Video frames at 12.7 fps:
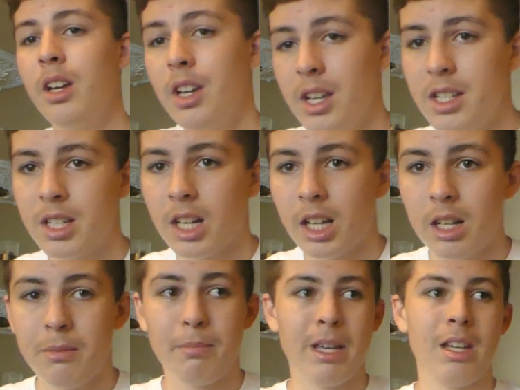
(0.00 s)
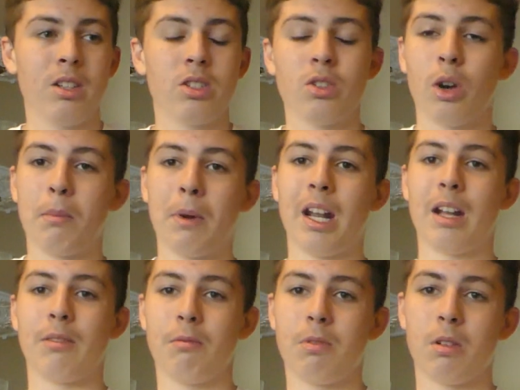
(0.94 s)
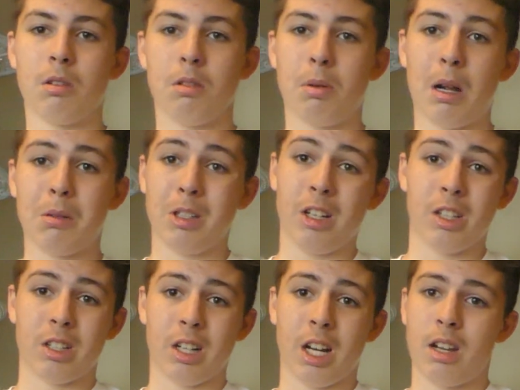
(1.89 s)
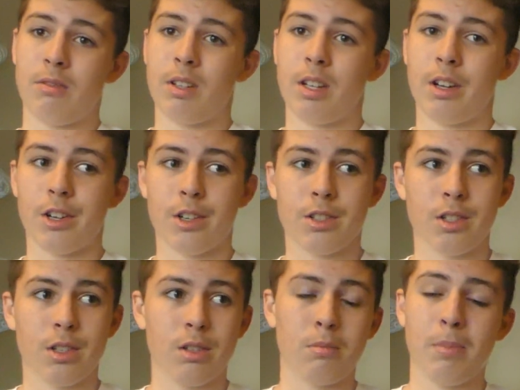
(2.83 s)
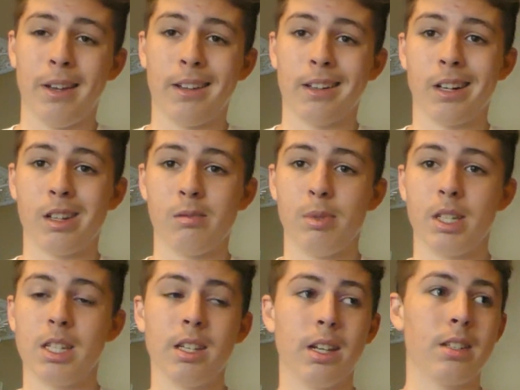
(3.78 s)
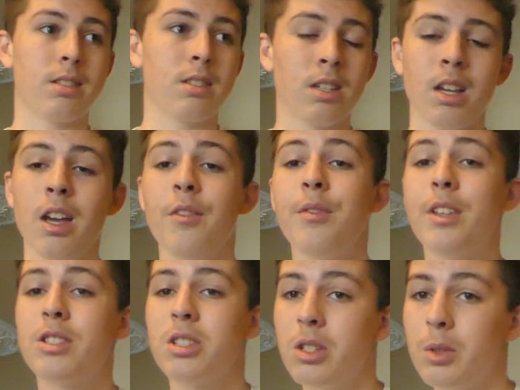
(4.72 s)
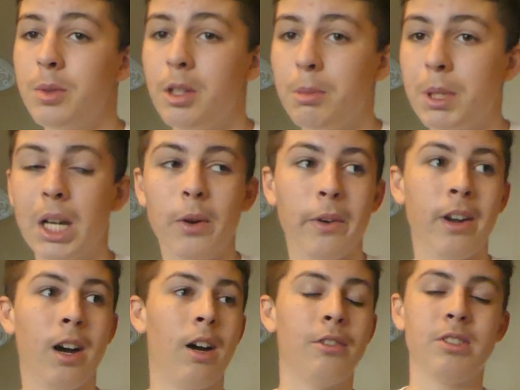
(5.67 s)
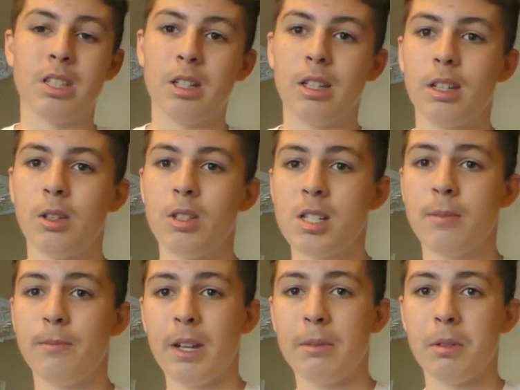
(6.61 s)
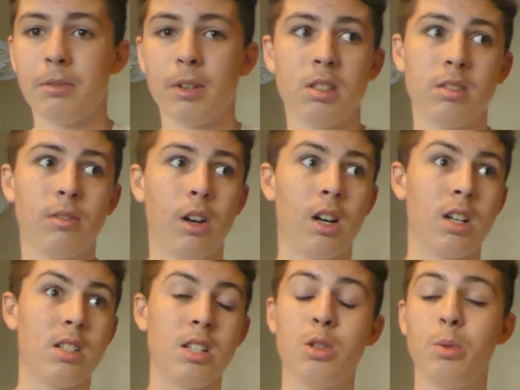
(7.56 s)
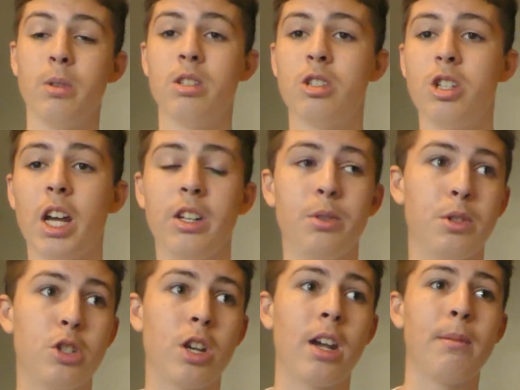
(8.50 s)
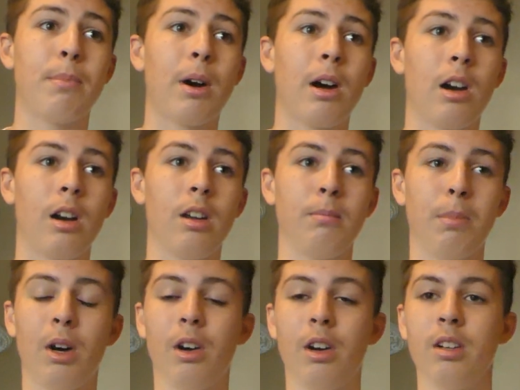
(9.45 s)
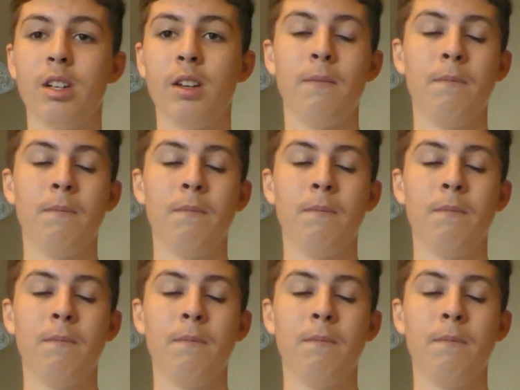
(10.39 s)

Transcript: He's gonna get him big, so I might have him for probably another half a year or so, depending on how big he gets. Then soon he'll be going off to some family friends of ours into his into his giant pond